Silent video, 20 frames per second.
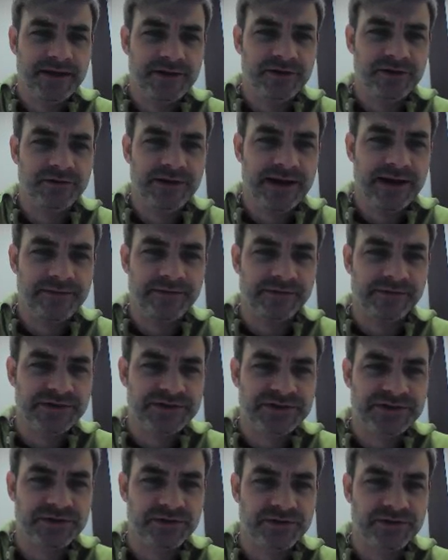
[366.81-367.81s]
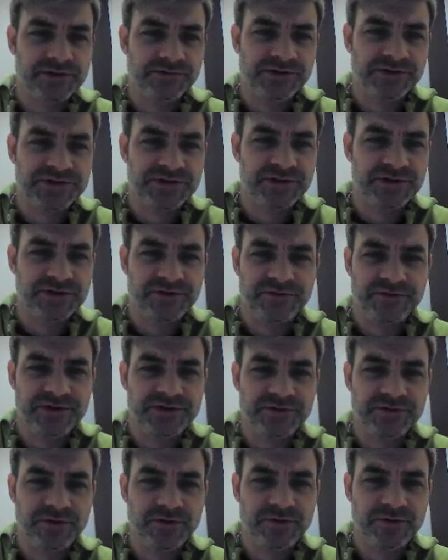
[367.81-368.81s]
You'll have the LaCert, LaCert
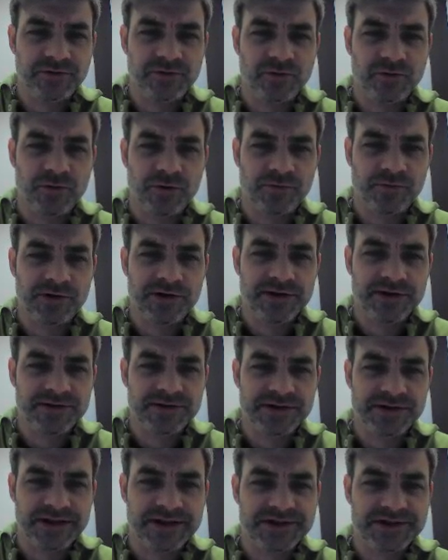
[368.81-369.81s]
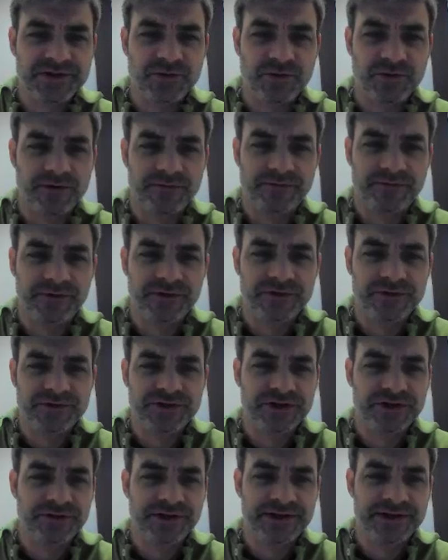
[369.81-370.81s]
Individual, Corporate, S-Corp,
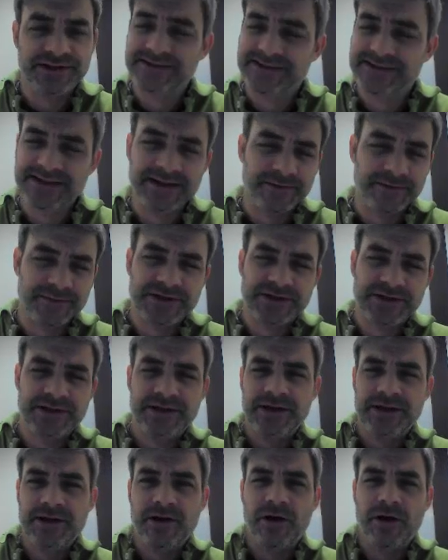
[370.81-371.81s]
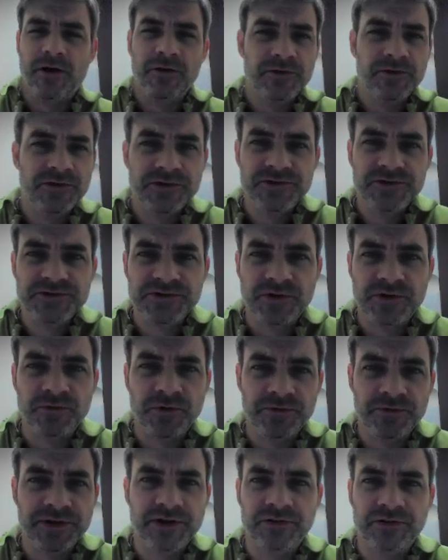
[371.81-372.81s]
Fiduciary, Exempt. All of those are
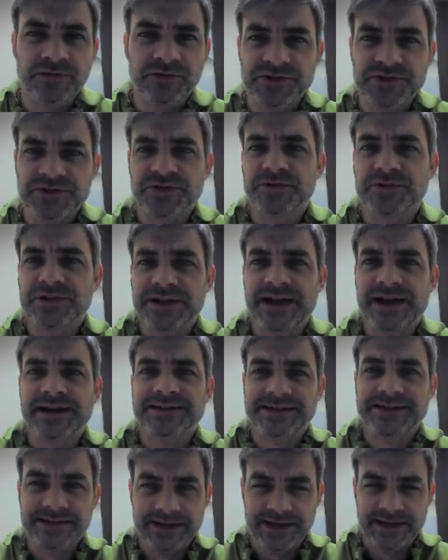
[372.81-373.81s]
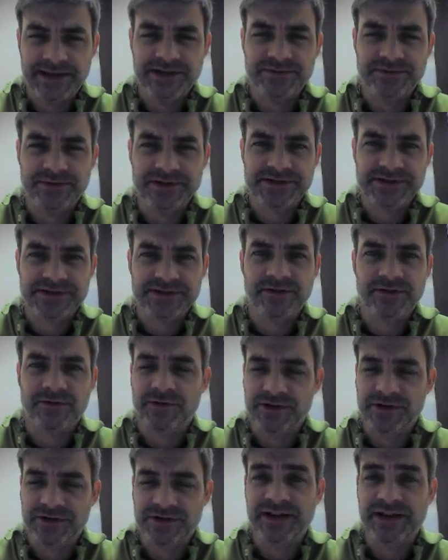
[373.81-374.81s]
what we call LaCert tax engagements,
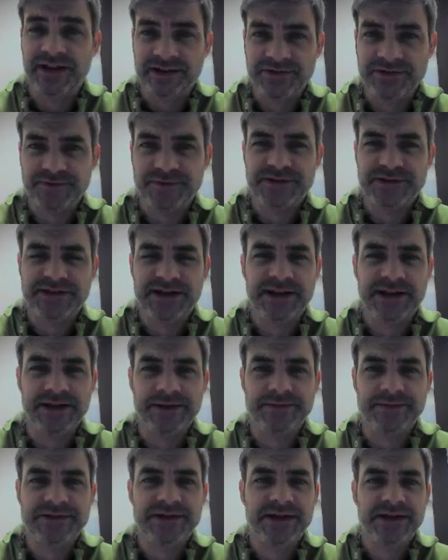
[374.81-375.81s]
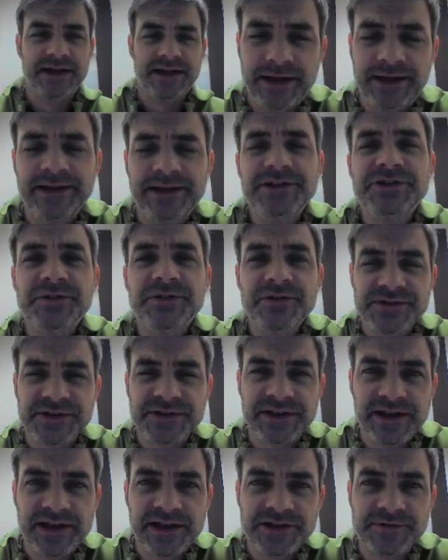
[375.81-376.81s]
or engagement types. And each of those
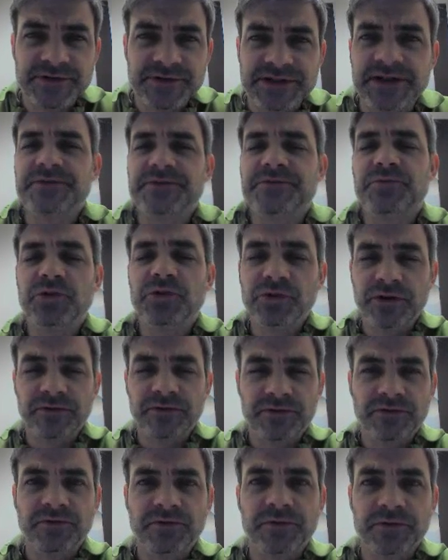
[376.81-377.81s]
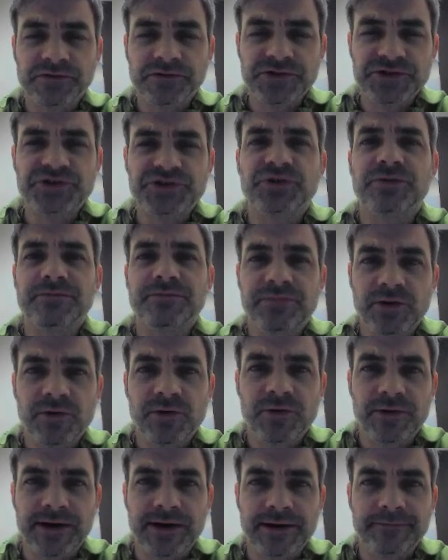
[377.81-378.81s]
engagement types pull over from the LaCert
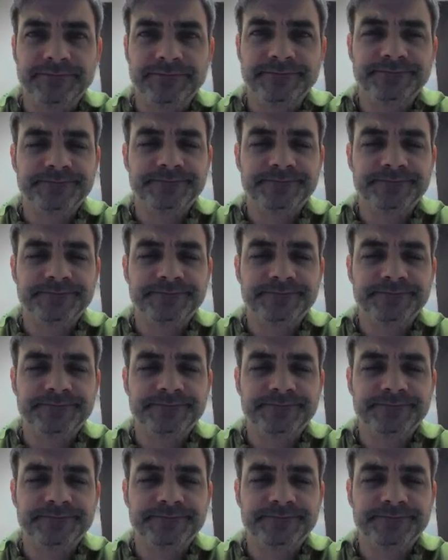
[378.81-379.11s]
program.